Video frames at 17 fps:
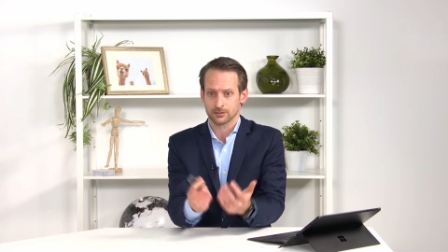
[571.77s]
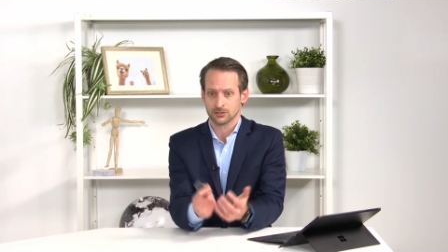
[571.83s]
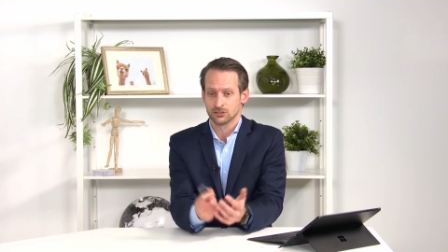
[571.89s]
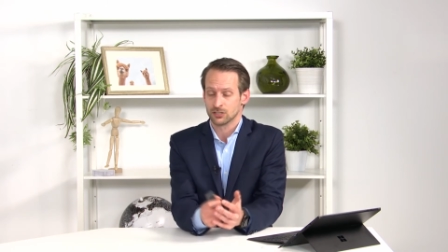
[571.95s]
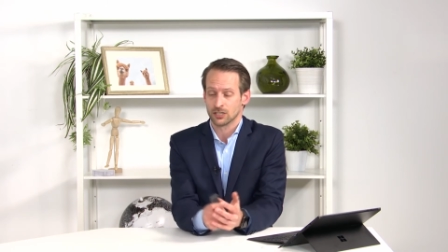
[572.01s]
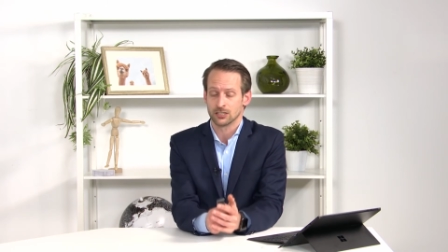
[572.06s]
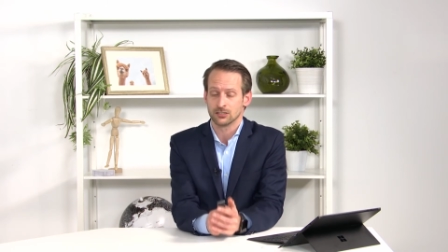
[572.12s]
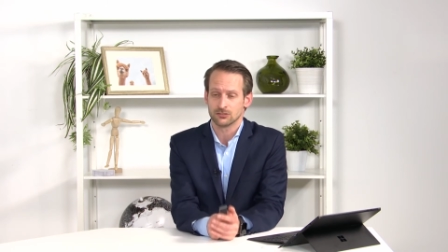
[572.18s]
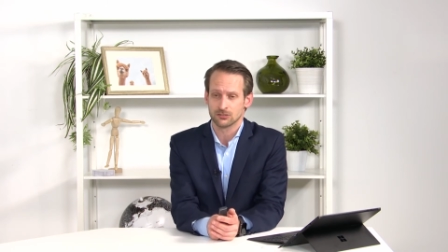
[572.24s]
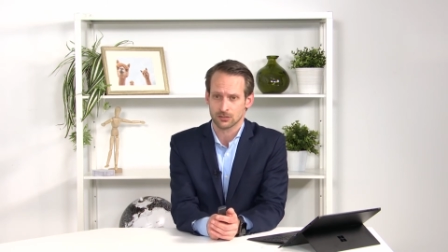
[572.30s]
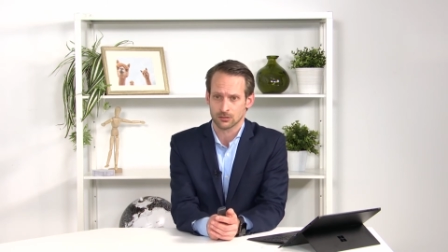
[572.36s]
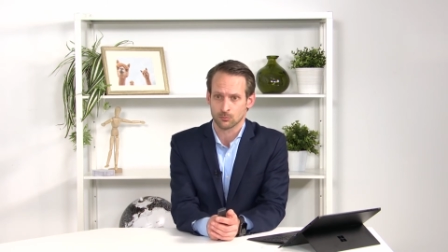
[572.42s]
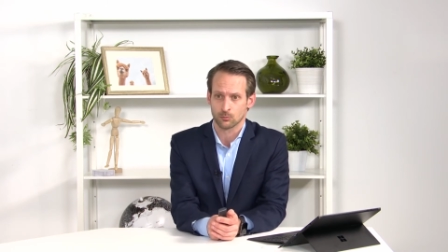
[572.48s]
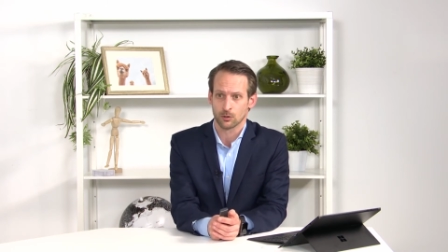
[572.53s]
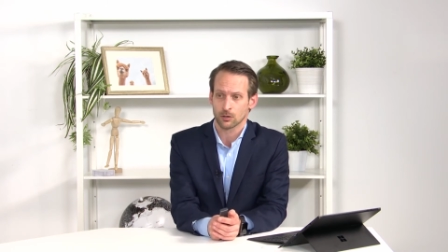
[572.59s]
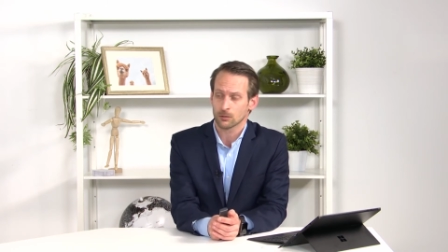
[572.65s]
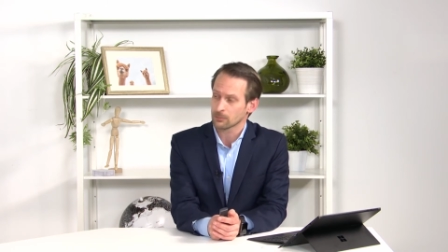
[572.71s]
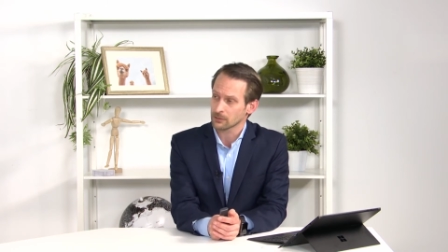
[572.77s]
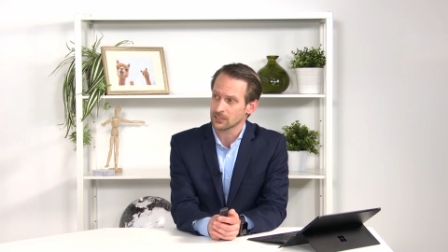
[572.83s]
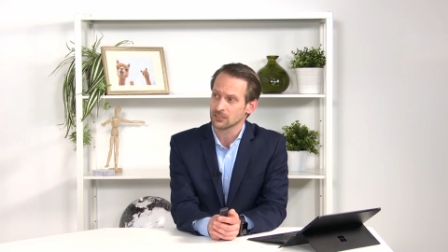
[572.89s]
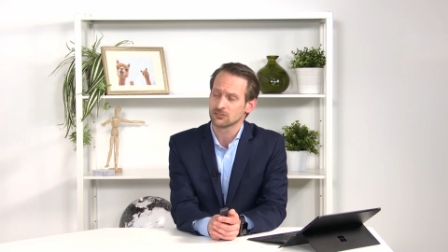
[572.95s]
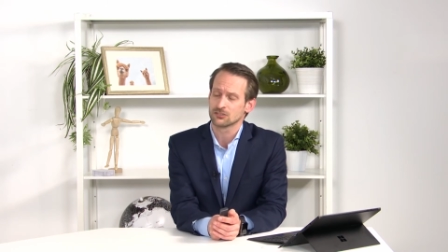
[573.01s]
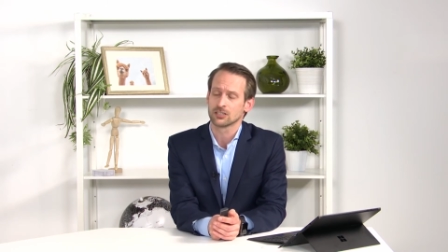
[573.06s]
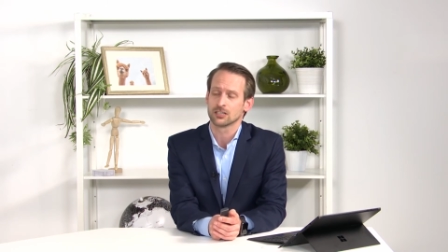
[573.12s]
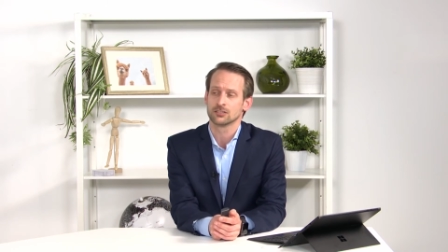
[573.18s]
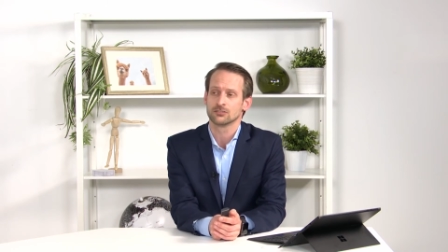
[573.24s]
changed and the workplace
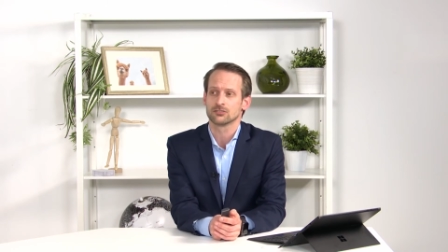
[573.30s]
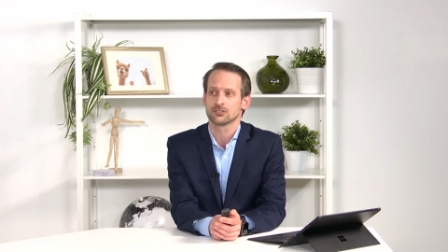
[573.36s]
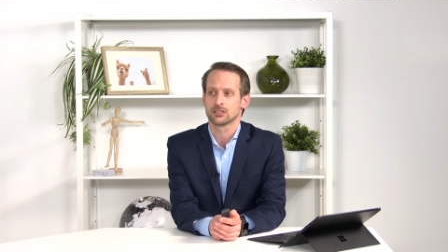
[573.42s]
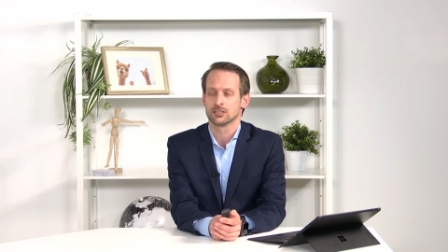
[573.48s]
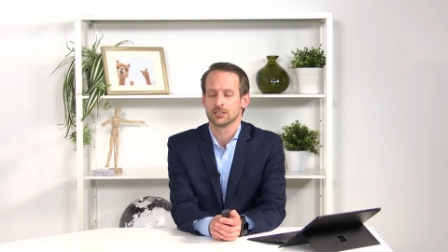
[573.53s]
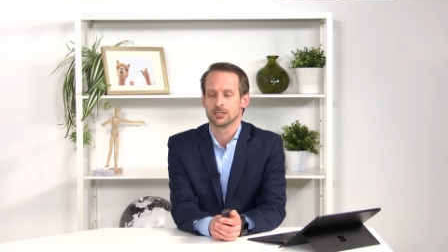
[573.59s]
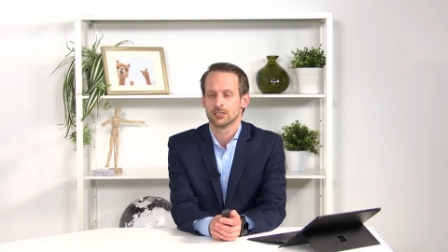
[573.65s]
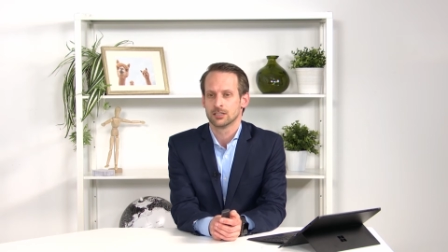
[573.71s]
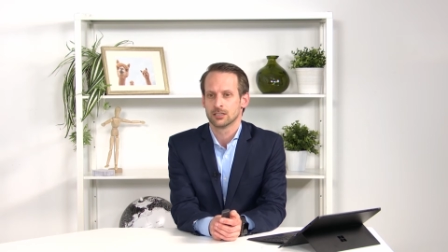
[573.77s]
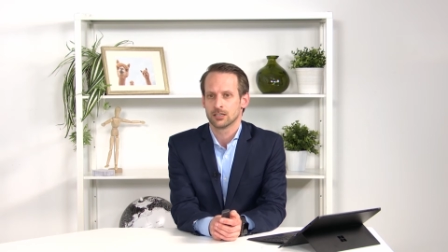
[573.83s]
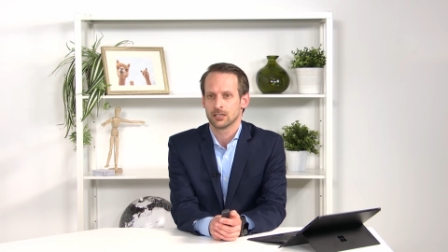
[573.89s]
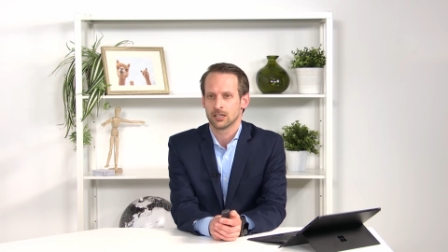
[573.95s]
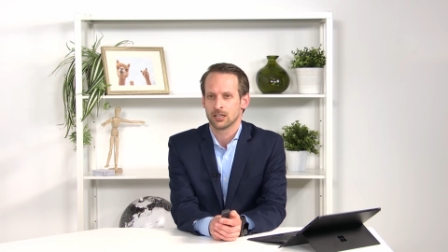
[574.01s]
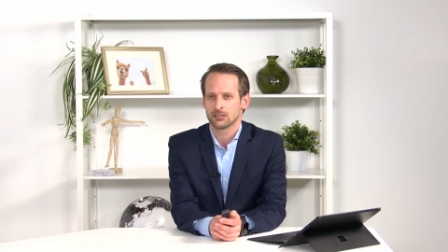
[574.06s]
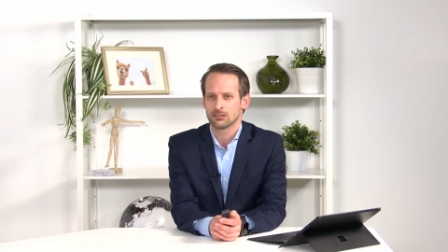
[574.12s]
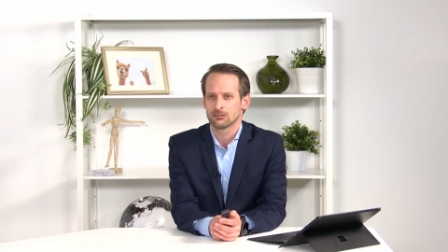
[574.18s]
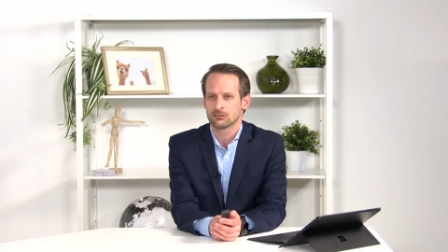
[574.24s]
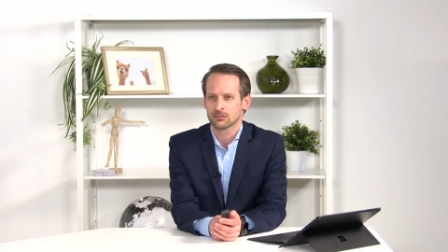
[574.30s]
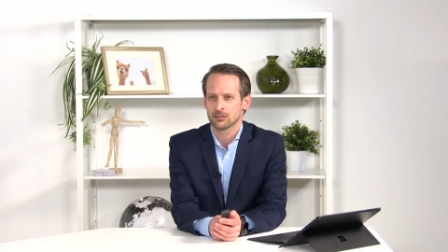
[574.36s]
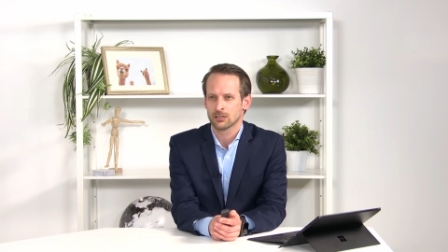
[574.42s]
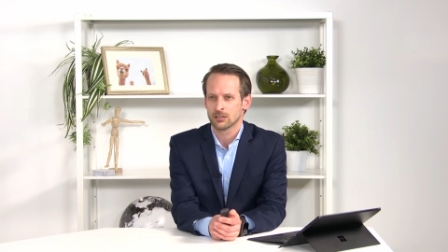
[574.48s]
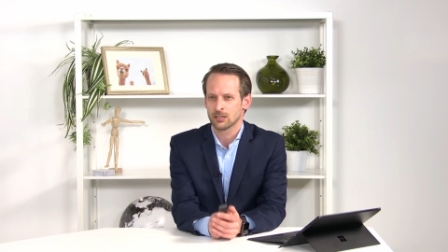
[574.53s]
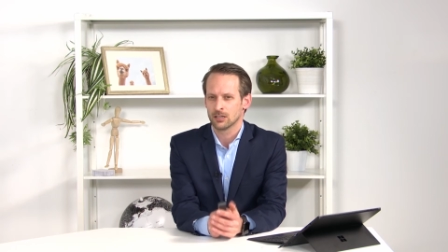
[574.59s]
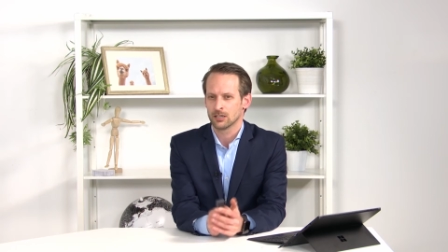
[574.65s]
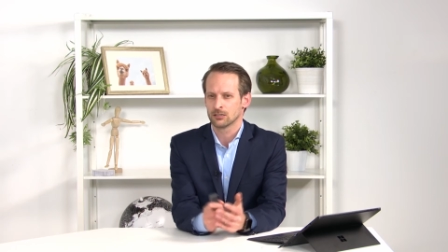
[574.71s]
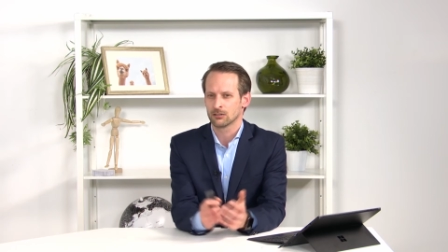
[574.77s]
changed.
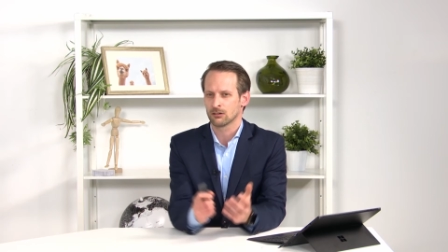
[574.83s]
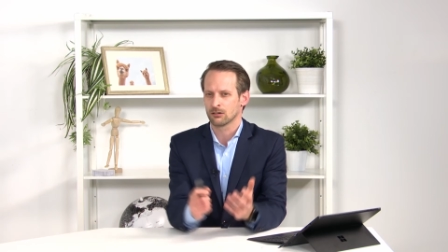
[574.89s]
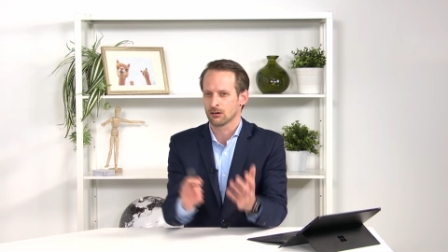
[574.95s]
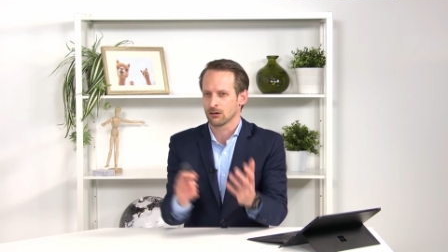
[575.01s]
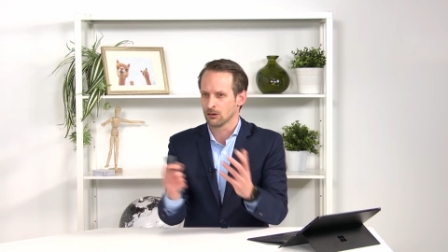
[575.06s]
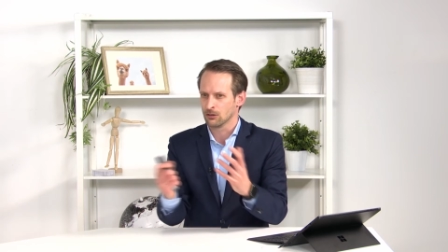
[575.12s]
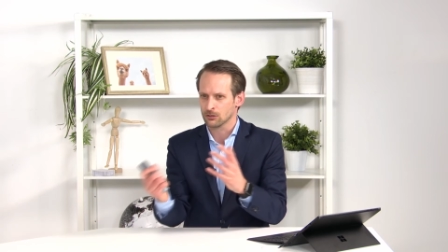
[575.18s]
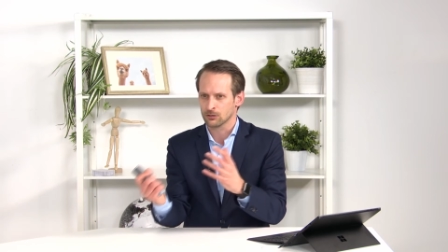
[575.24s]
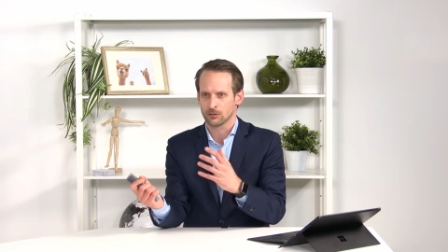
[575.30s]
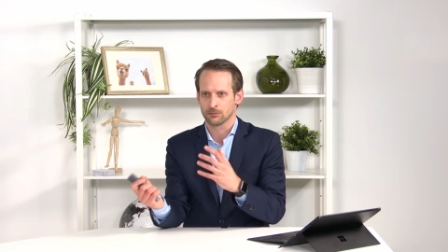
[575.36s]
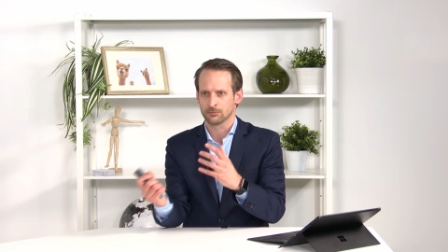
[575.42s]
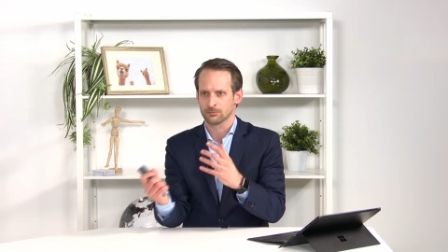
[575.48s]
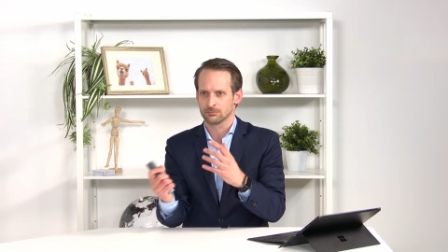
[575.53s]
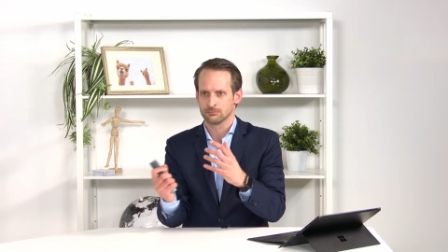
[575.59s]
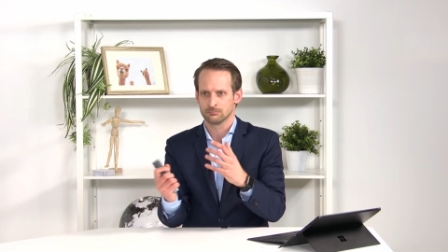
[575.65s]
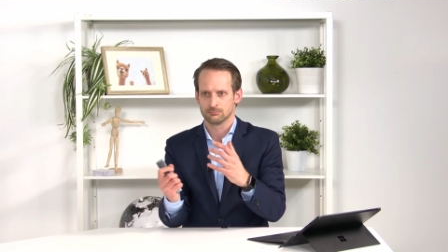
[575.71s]
There are a lot of